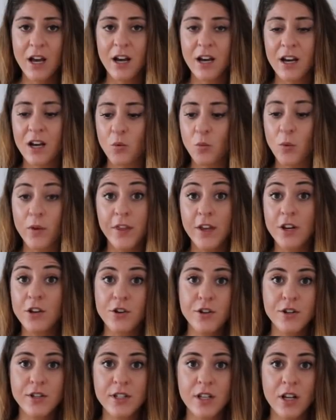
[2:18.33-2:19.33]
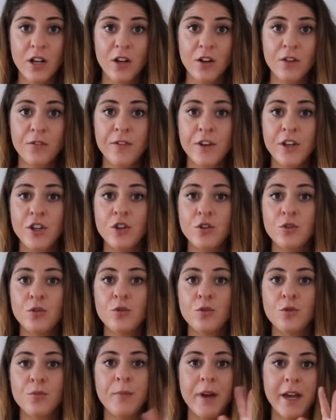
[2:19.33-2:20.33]
uh, within yourself,
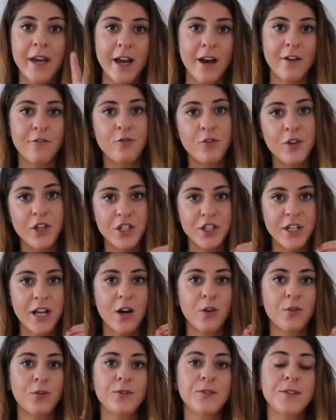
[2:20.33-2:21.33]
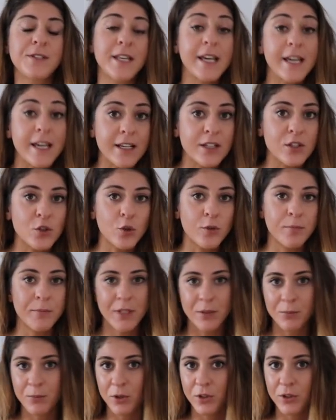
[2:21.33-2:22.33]
you may have reached out to things or
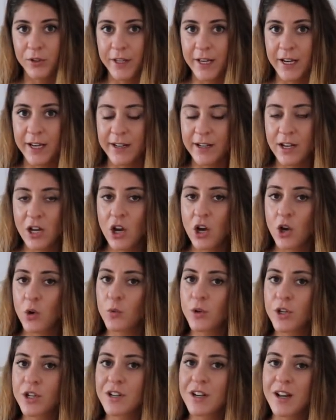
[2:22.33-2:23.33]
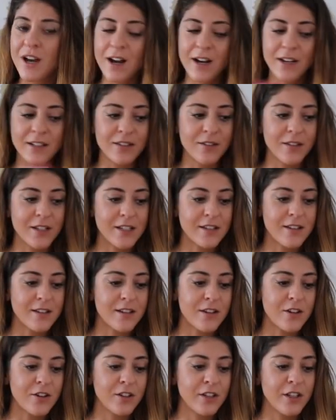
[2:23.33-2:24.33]
people that were not
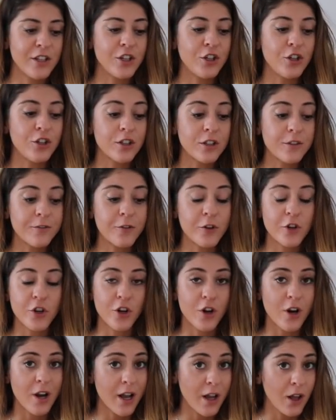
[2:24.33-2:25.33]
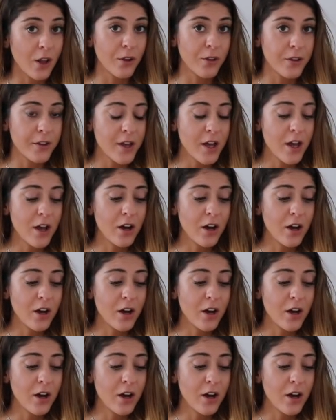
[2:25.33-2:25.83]
necessarily good for your health.